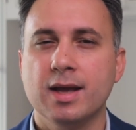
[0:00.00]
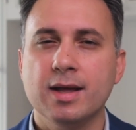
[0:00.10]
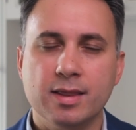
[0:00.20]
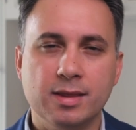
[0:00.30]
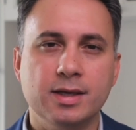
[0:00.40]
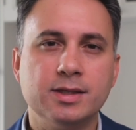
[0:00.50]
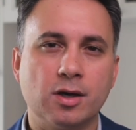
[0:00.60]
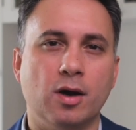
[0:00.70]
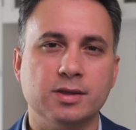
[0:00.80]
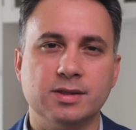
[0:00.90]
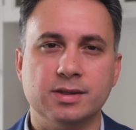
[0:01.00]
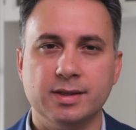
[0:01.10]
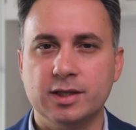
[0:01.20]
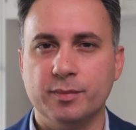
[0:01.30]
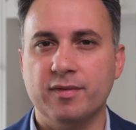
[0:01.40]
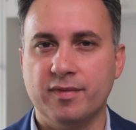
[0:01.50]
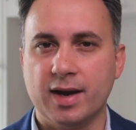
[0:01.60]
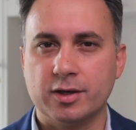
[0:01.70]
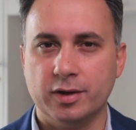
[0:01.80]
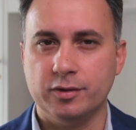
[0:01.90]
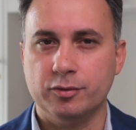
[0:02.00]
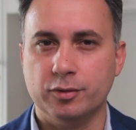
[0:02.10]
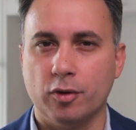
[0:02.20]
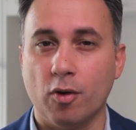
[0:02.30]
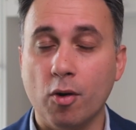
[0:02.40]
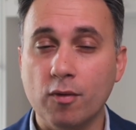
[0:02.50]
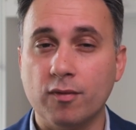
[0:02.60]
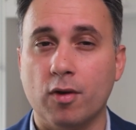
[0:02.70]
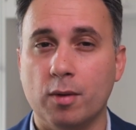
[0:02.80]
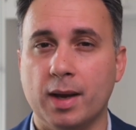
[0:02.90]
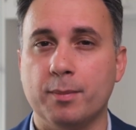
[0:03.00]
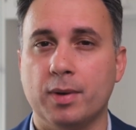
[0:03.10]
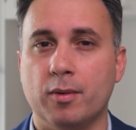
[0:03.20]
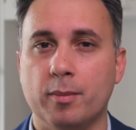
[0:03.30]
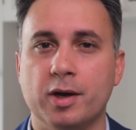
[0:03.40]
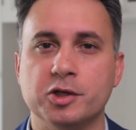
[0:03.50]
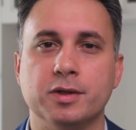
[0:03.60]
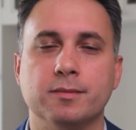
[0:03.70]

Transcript: These costs need to be factored into your overall manpower budget.